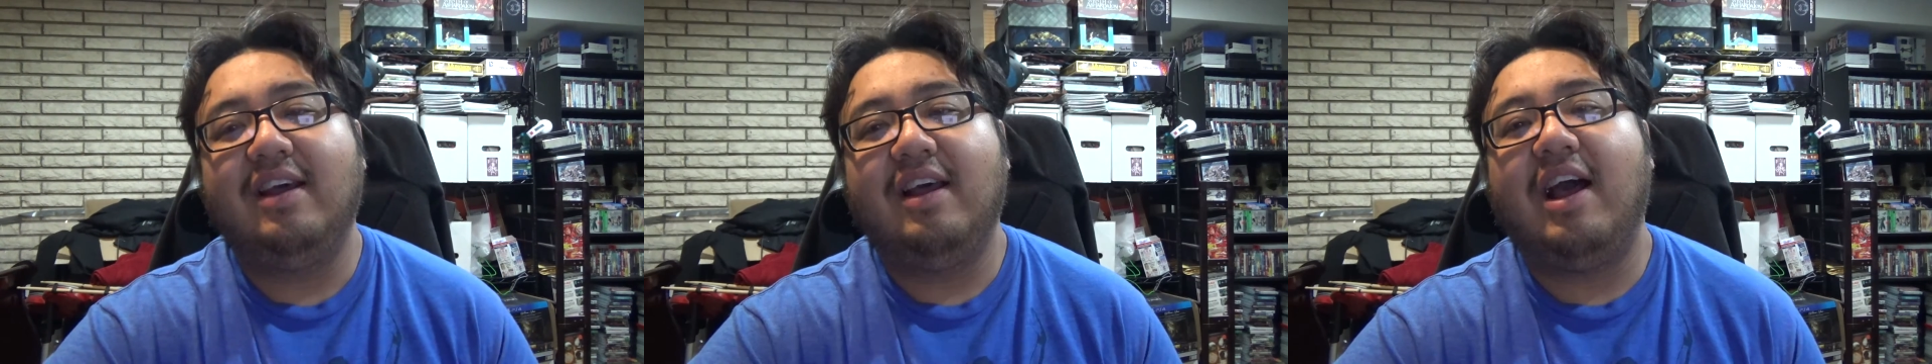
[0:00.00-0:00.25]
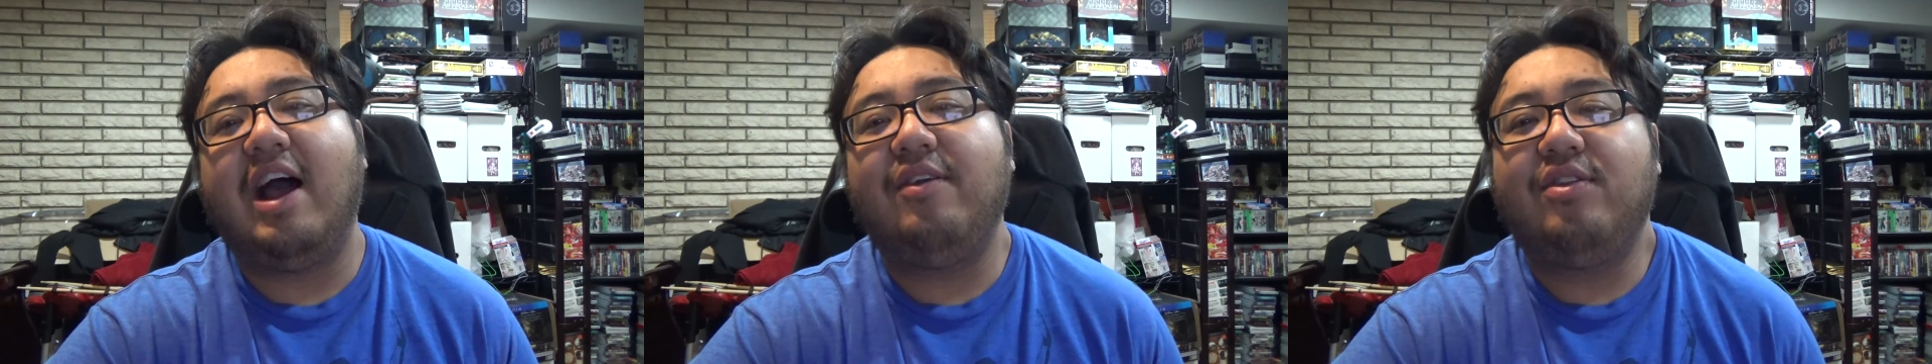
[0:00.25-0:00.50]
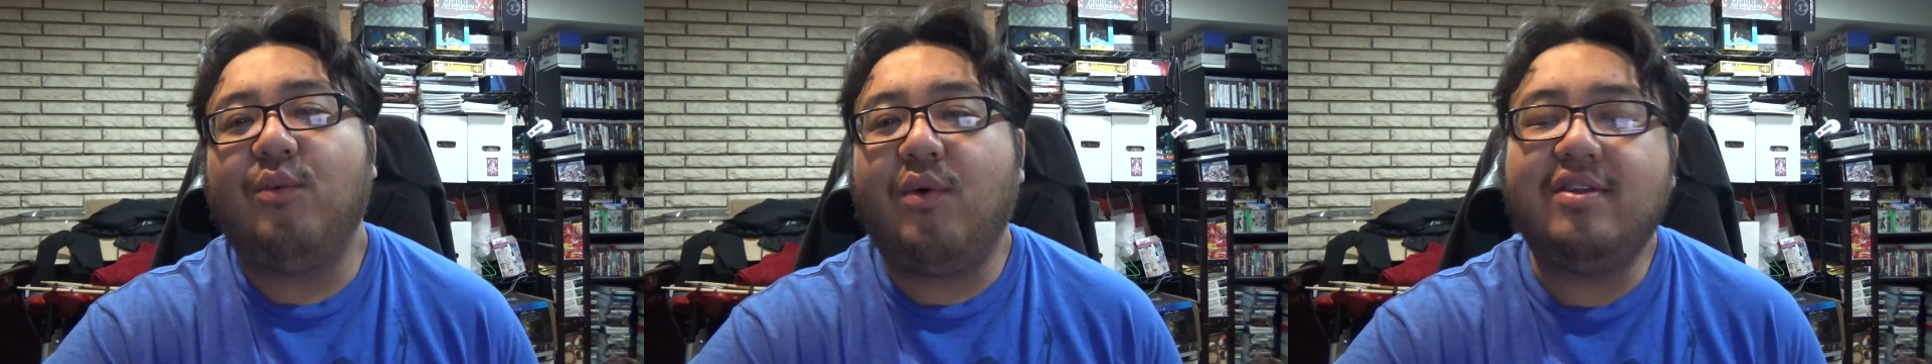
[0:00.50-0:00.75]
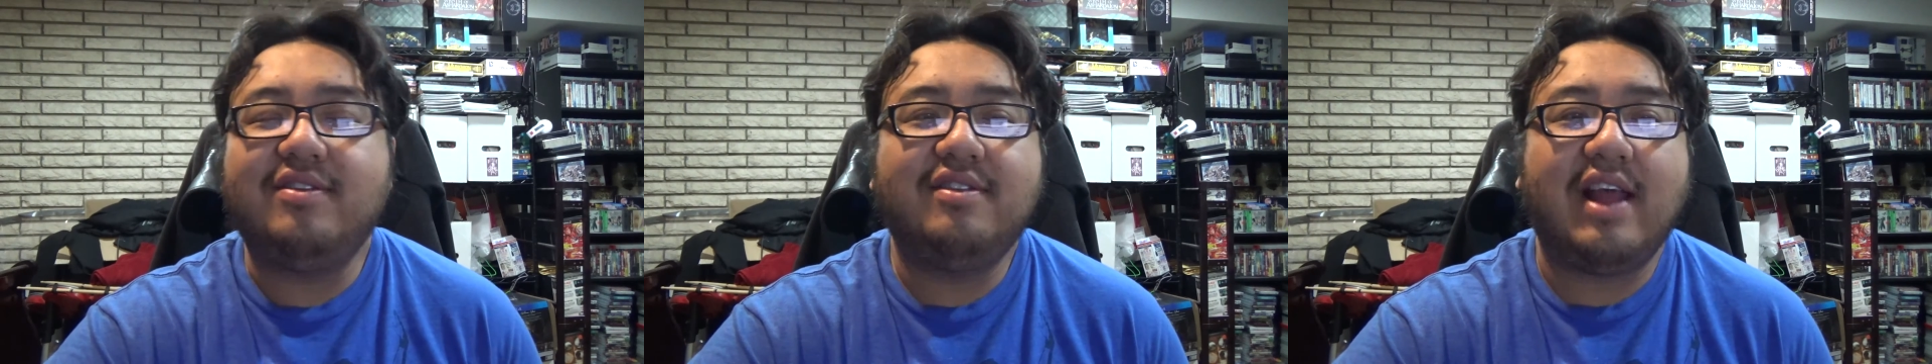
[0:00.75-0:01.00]
the
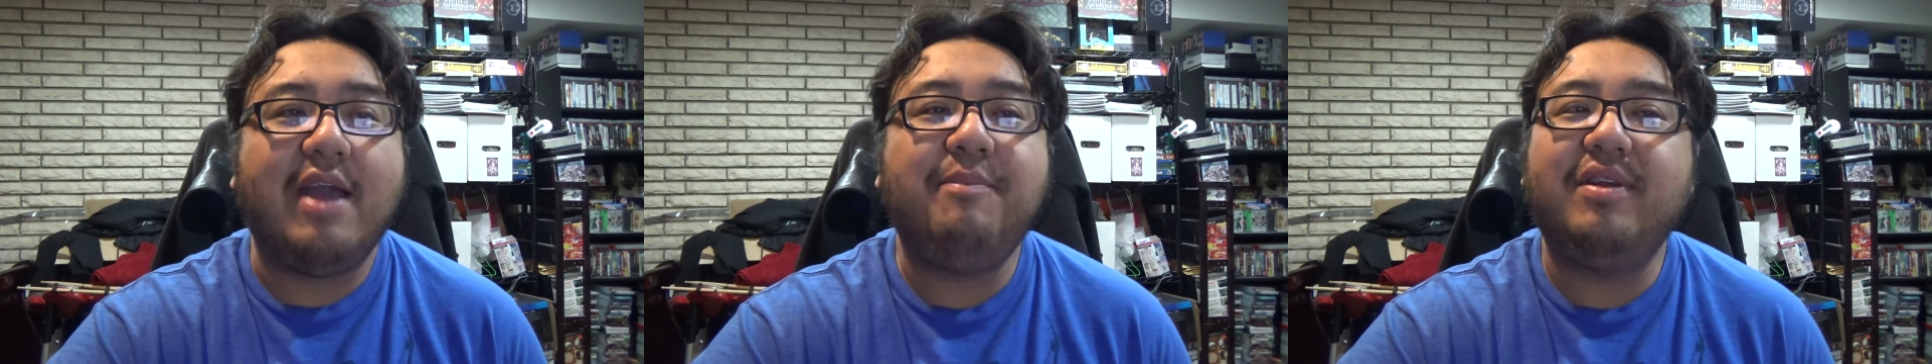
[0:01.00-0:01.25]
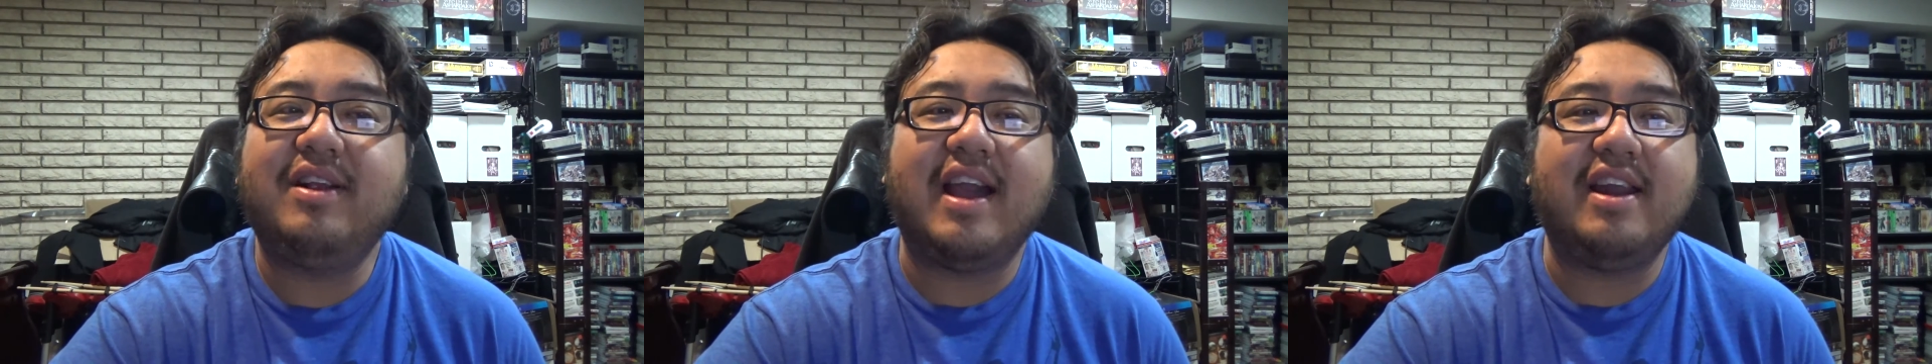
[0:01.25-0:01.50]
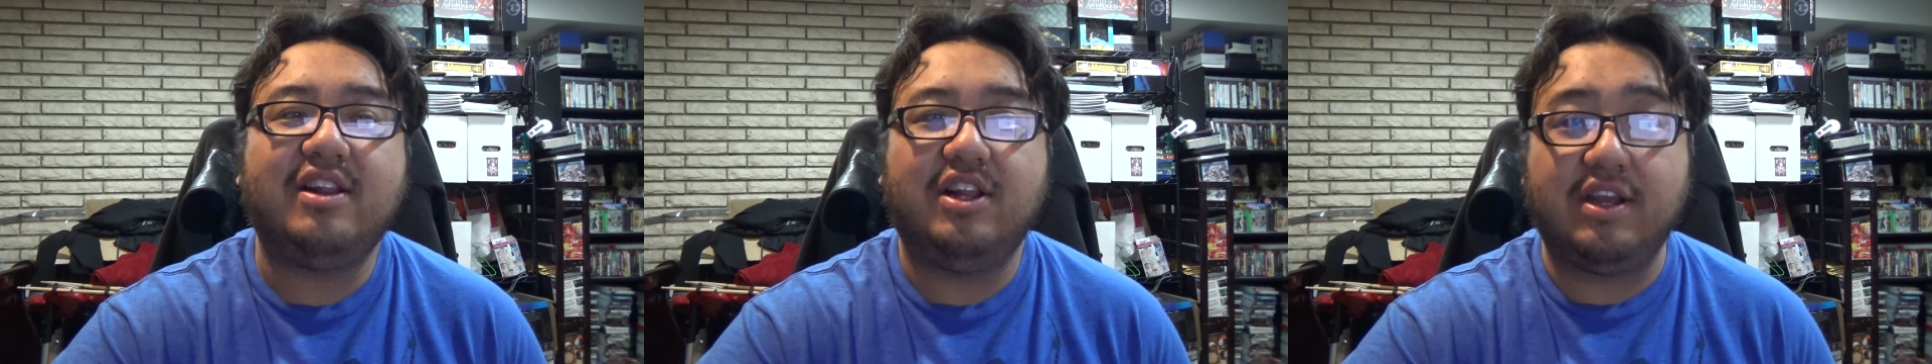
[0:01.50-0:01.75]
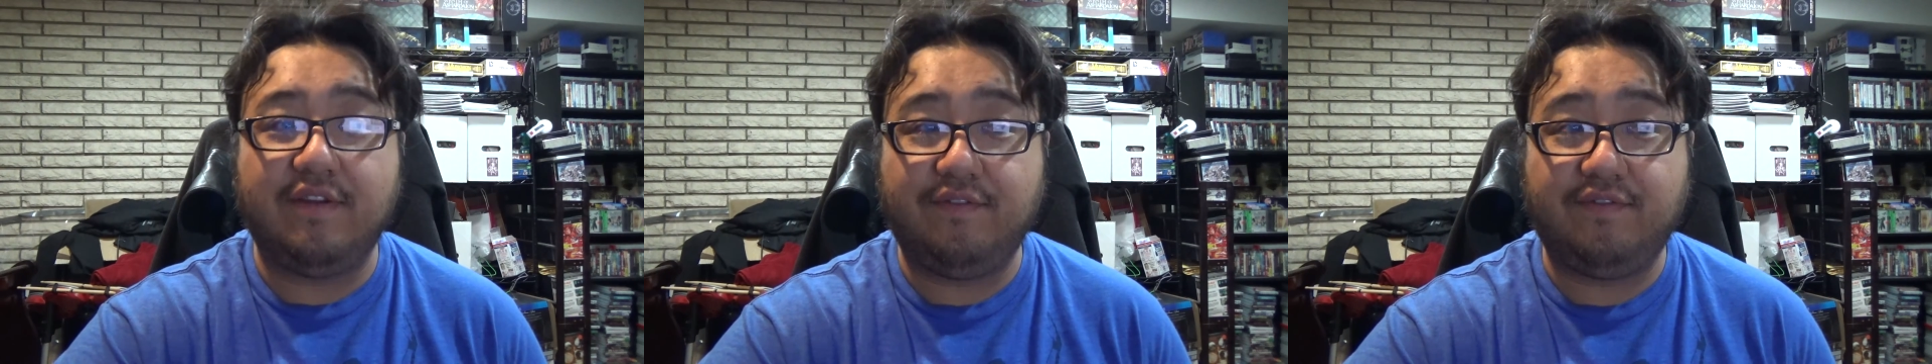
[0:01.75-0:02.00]
one I've been kind of
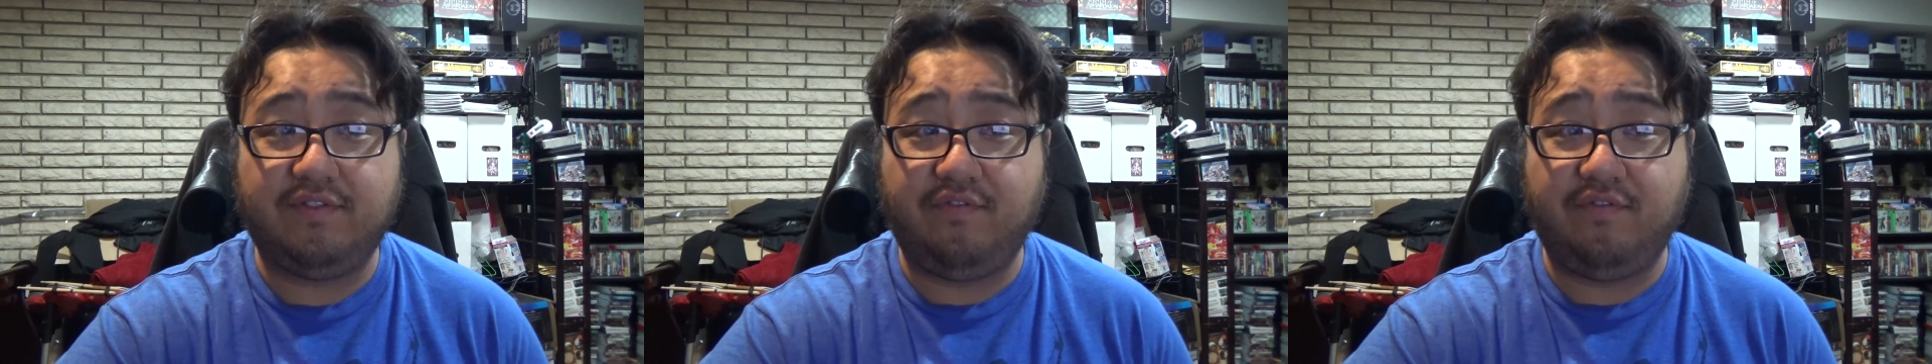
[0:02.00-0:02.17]
looking